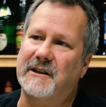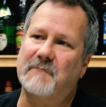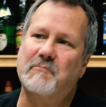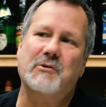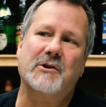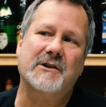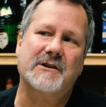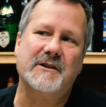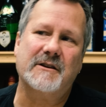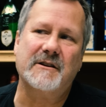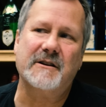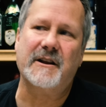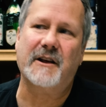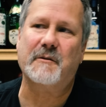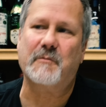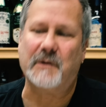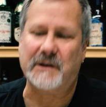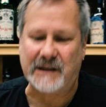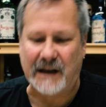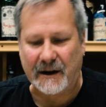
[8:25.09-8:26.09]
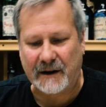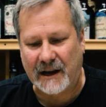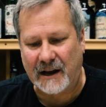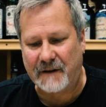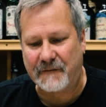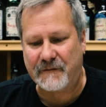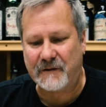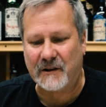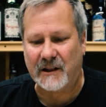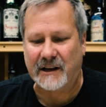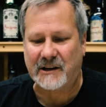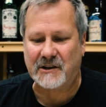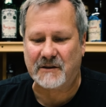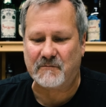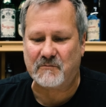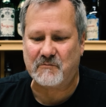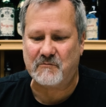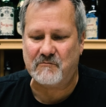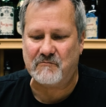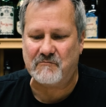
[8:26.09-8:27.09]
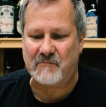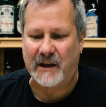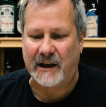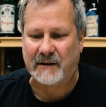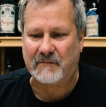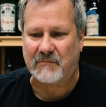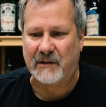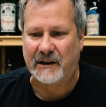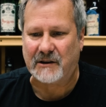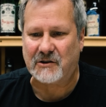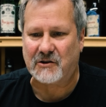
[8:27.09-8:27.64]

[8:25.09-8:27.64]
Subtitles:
Brazil, another place. I kind of feel like